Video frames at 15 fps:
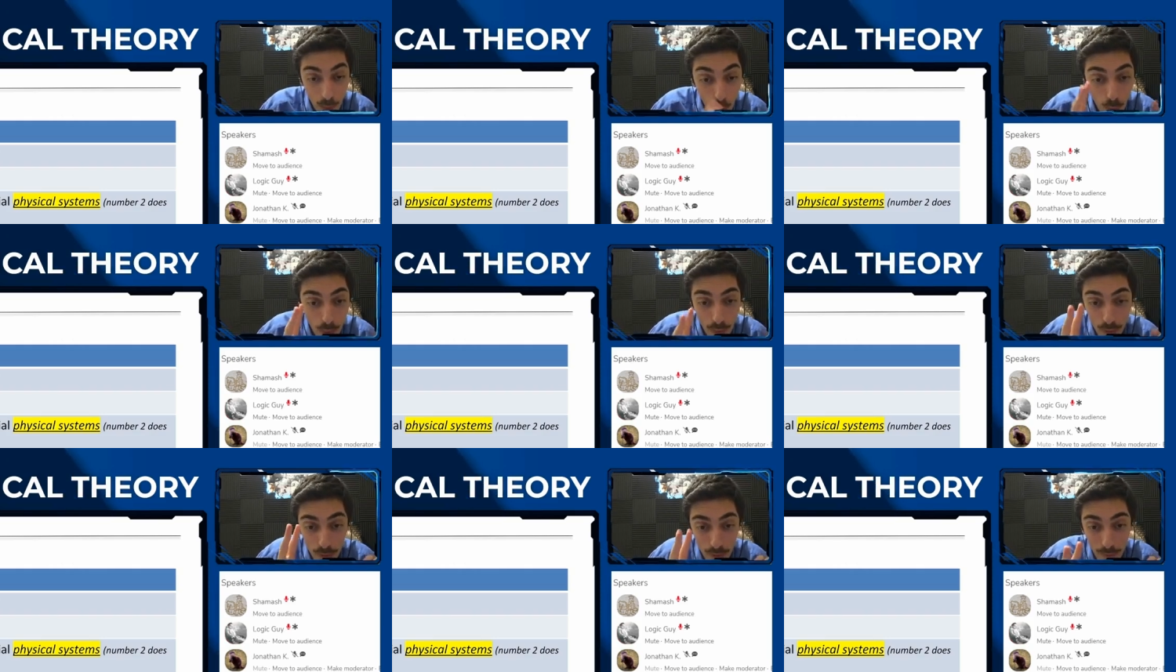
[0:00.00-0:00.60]

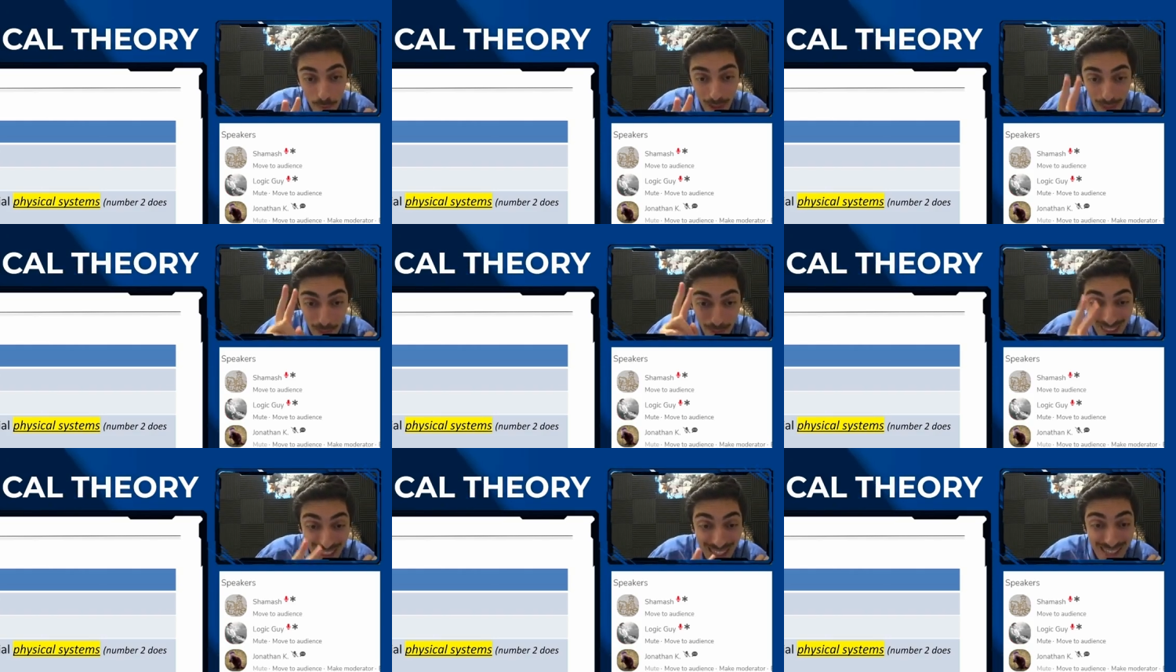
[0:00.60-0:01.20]
Both
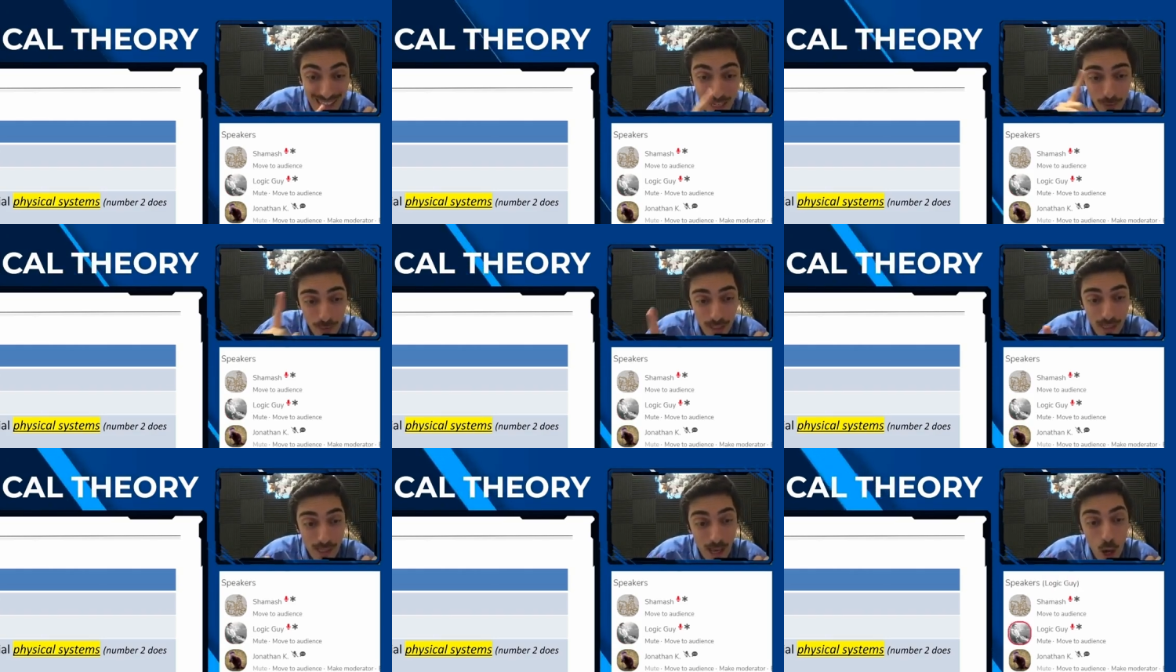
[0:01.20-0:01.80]
mathematics
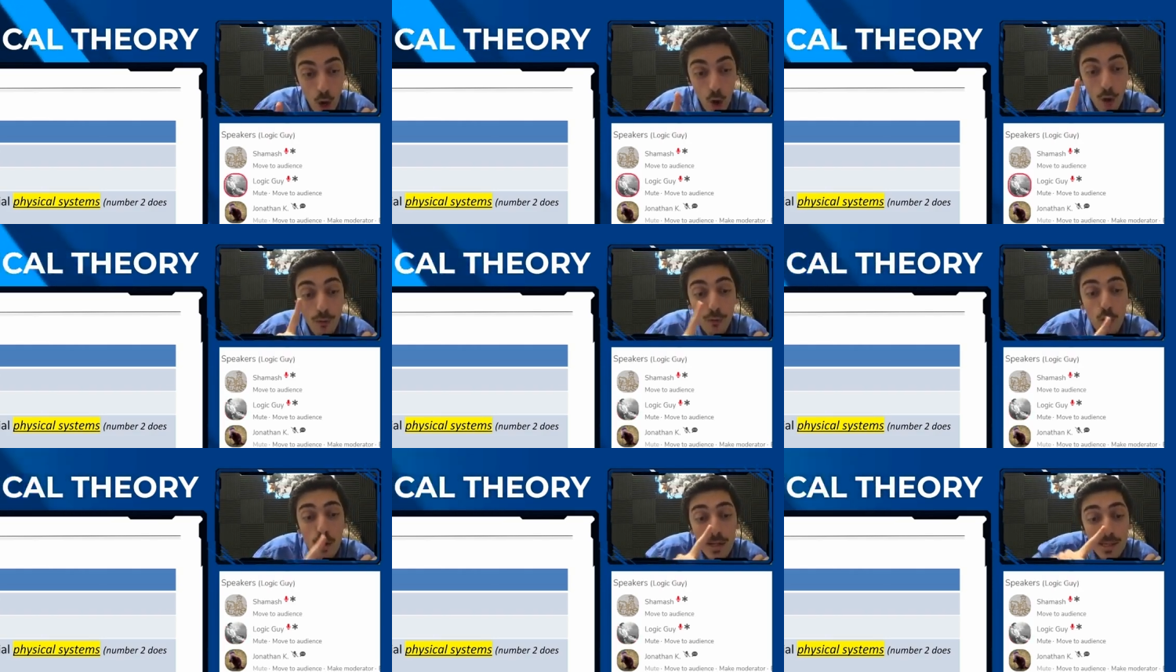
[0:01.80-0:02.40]
and physics.
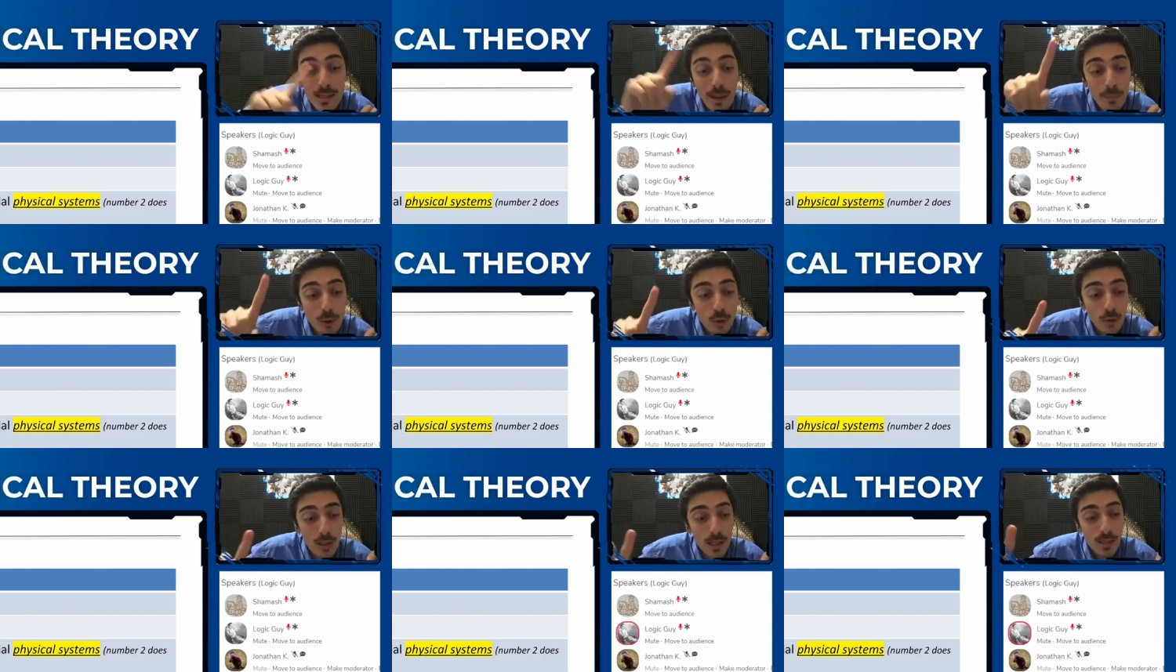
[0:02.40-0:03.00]
Of course,
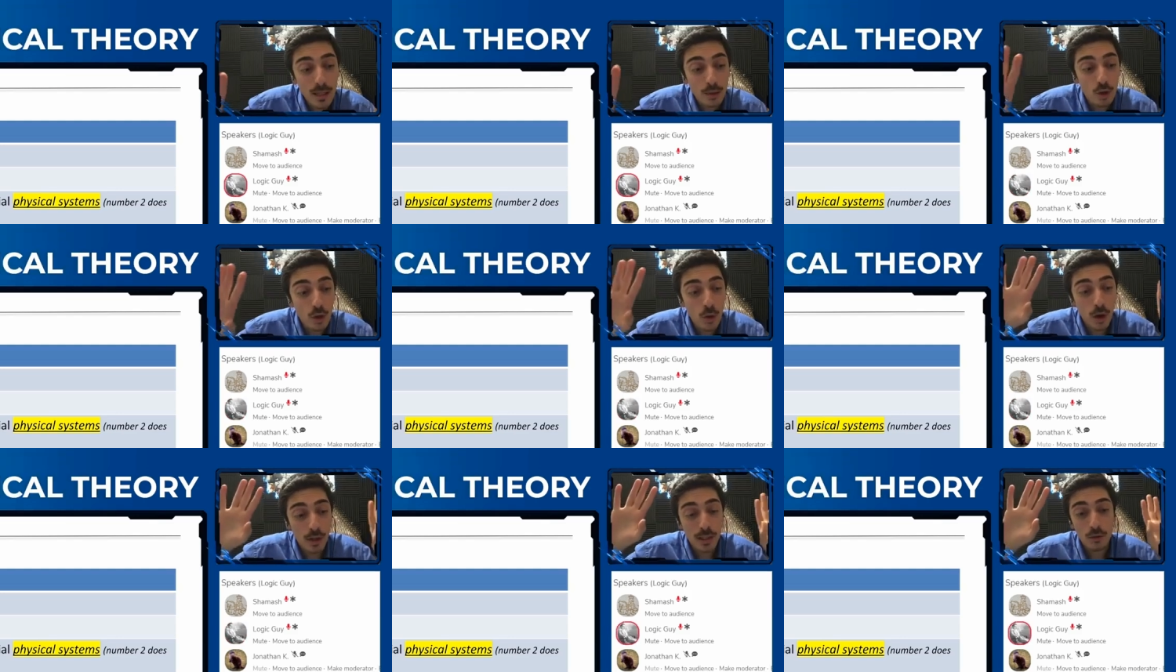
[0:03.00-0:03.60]
number 2 does not
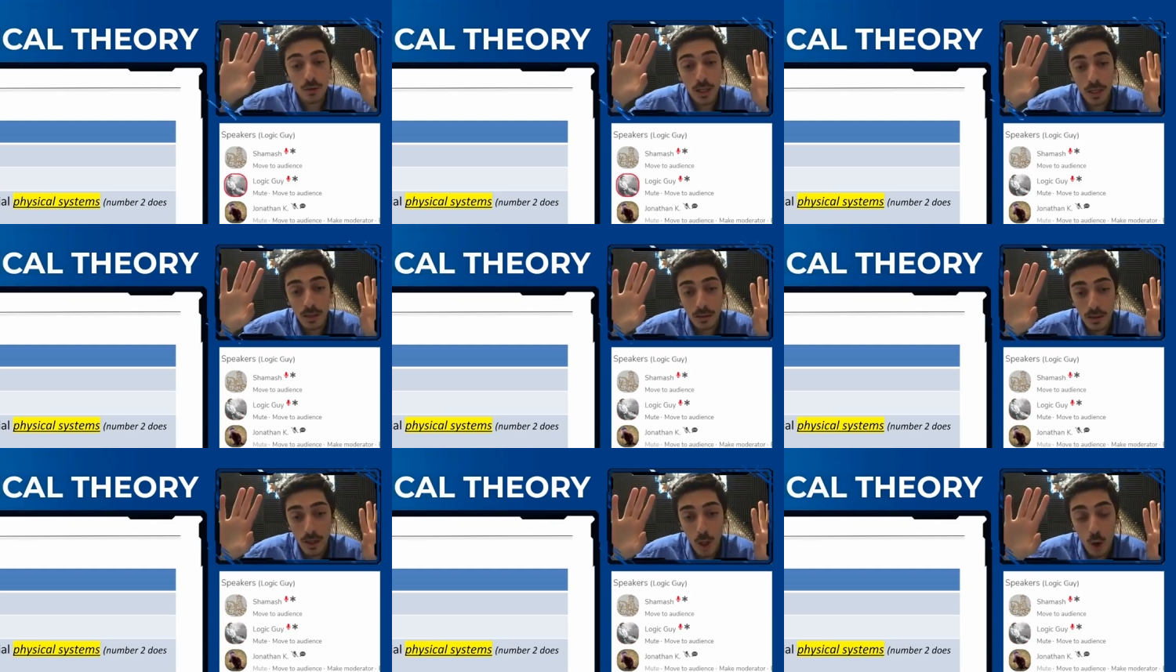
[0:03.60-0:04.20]
grow on a
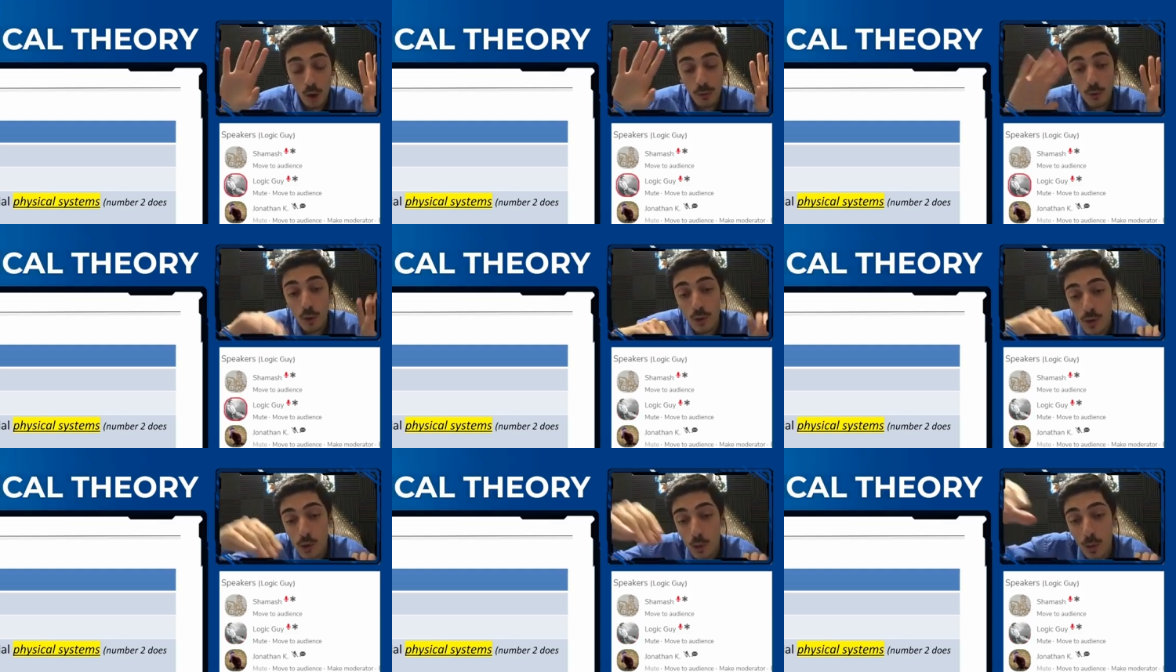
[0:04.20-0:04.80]
tree.
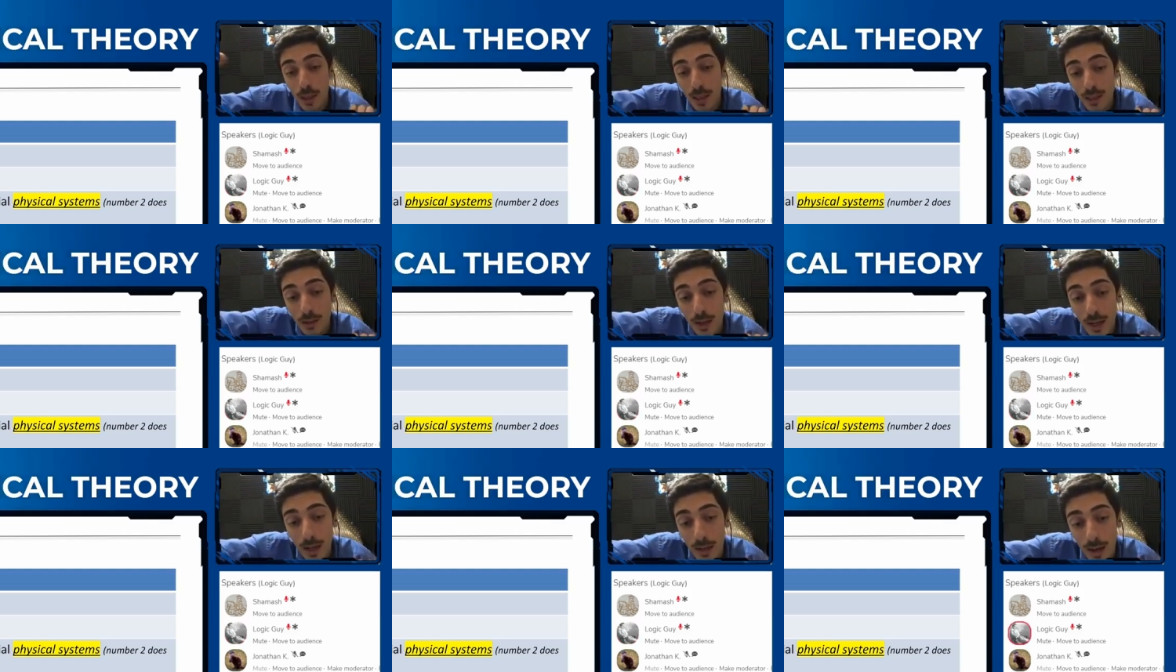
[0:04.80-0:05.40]
Of course, you will
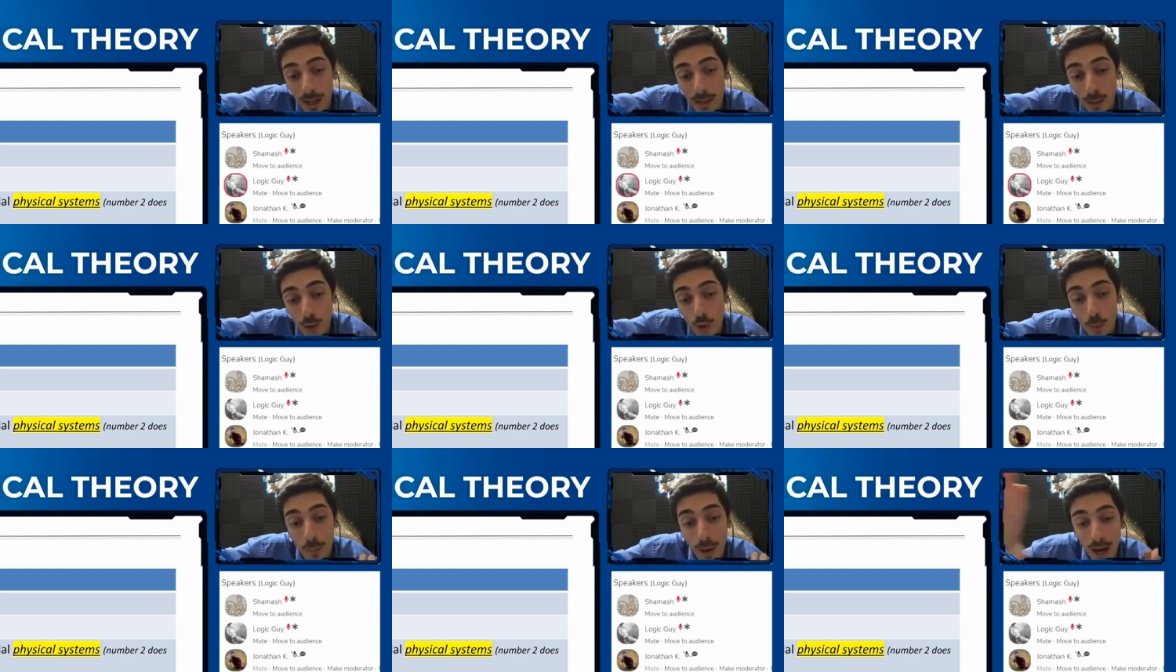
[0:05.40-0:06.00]
not run
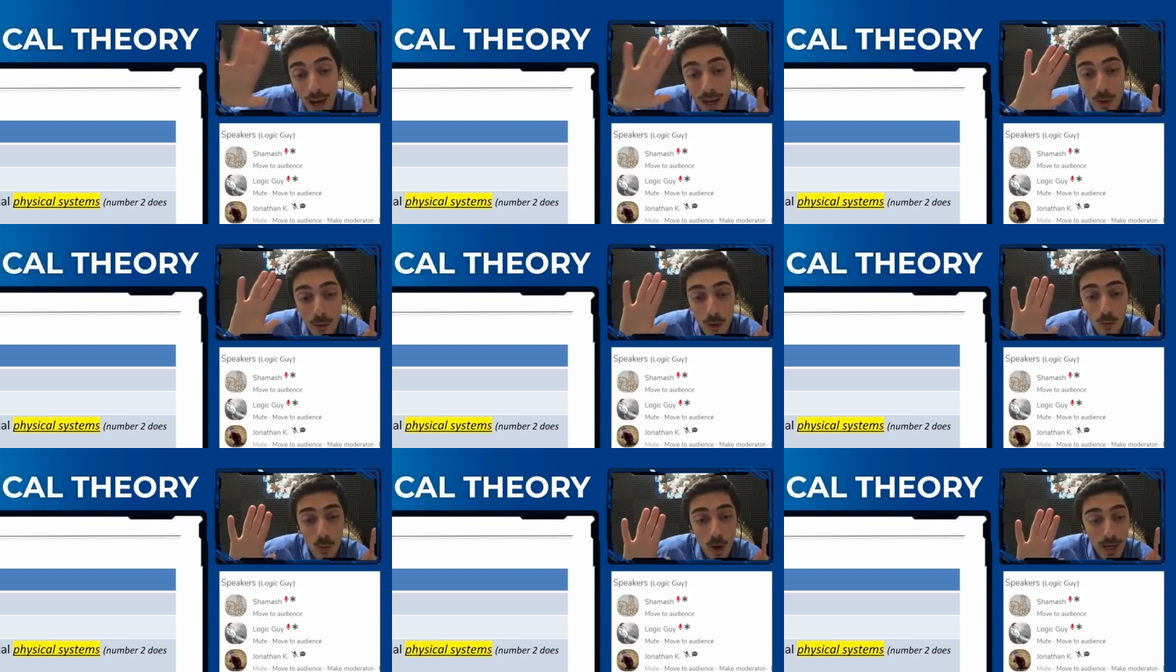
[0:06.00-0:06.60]
into
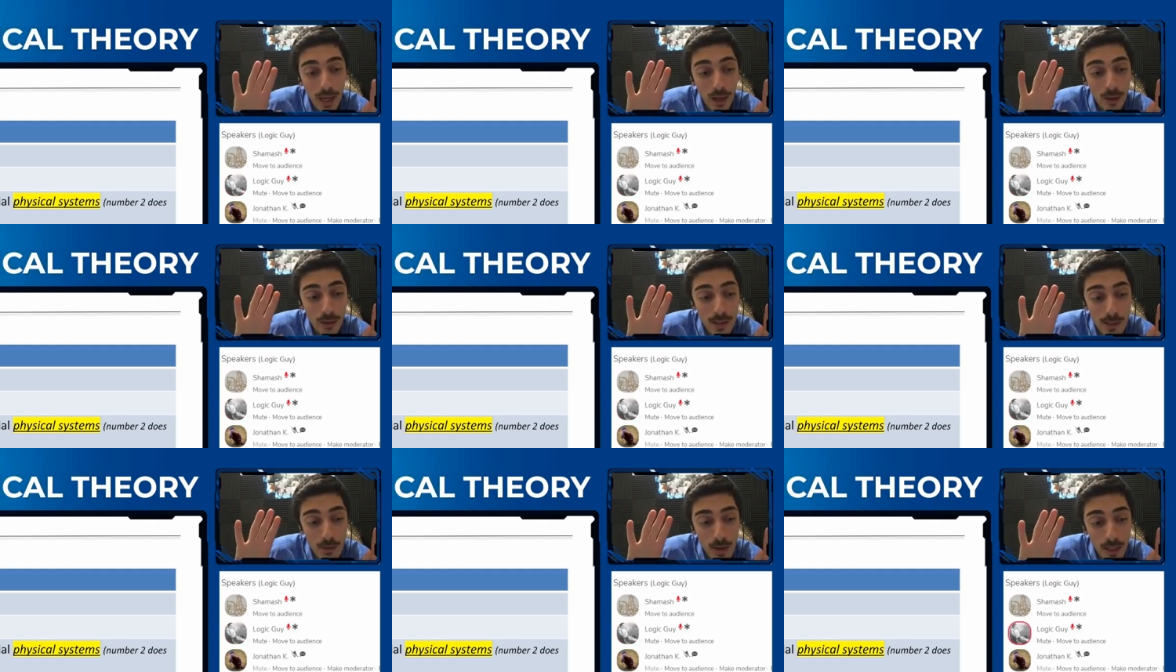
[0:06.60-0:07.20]
pi walking
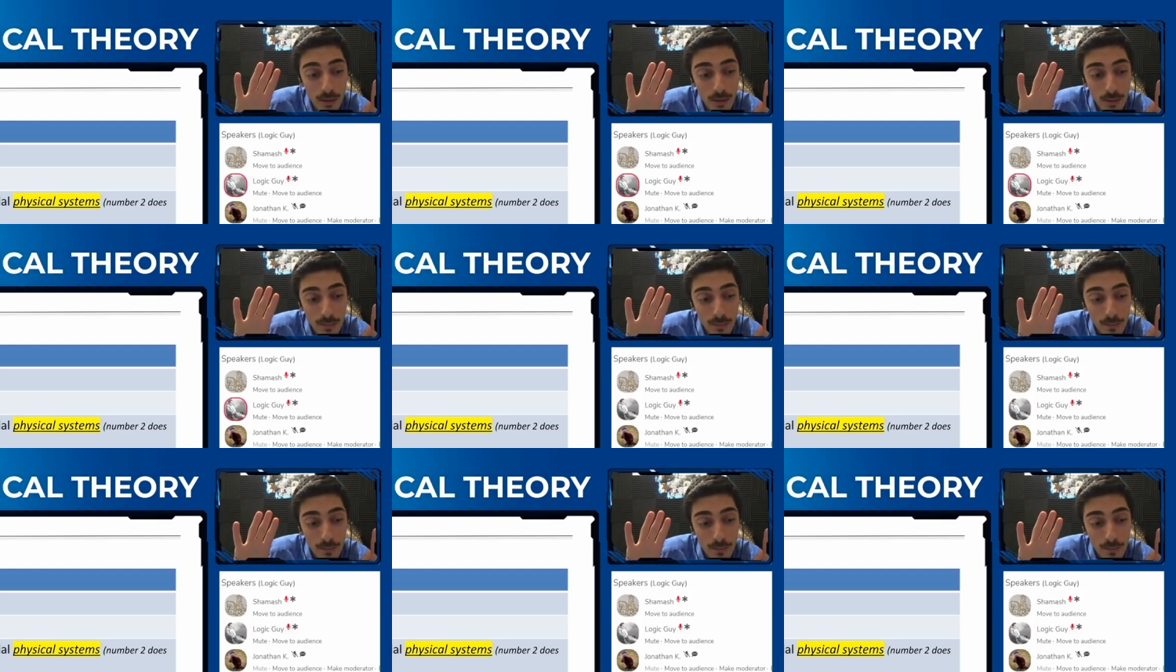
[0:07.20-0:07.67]
on the street.